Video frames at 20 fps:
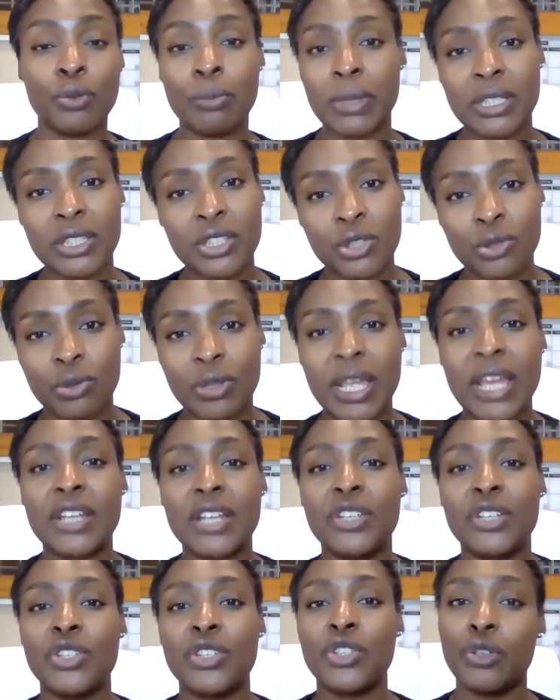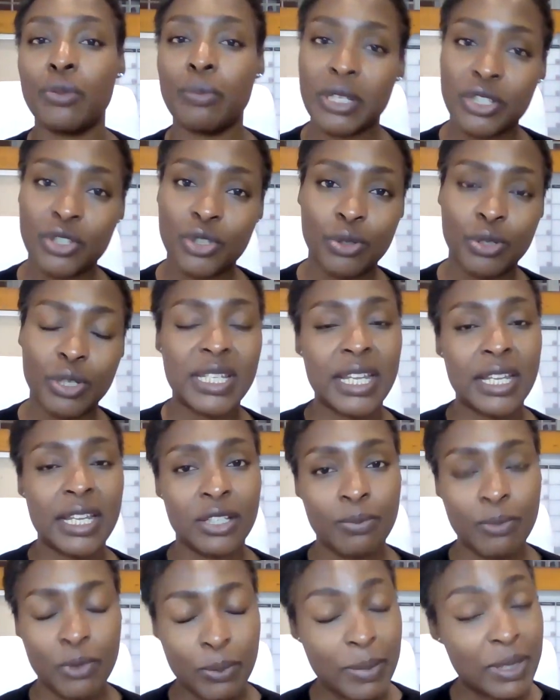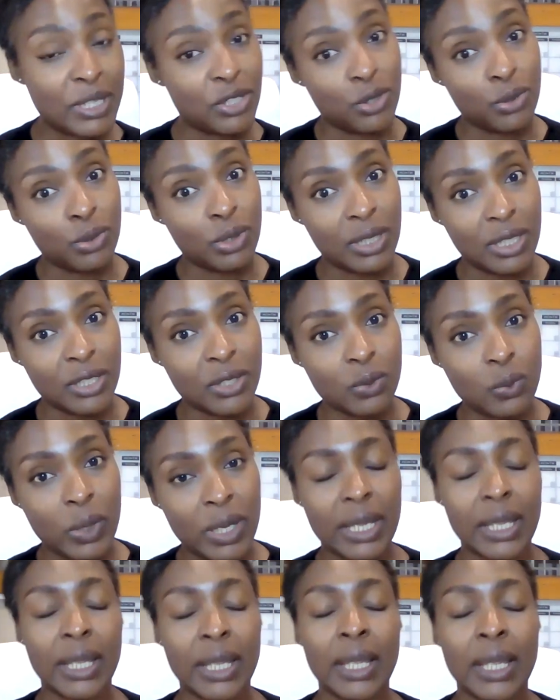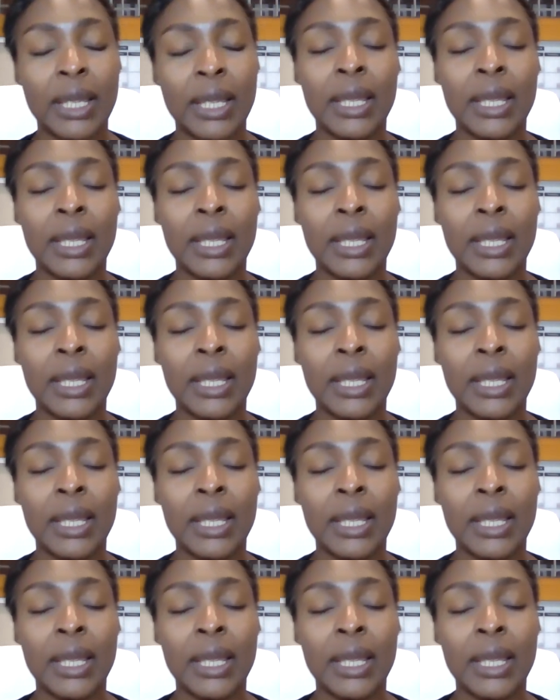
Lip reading: You must do that, you must do that, and you must do it this way.